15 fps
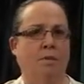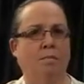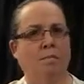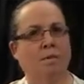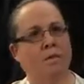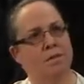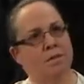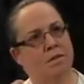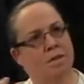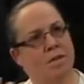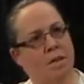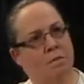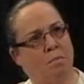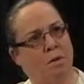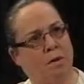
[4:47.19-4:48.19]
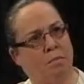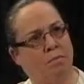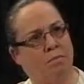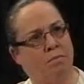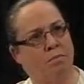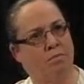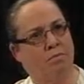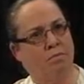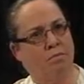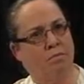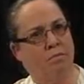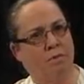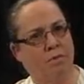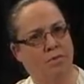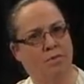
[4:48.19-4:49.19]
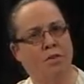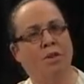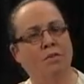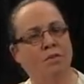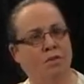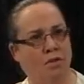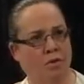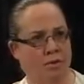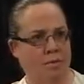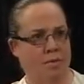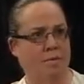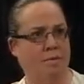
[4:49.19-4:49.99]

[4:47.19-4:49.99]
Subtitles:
but it's getting people socialising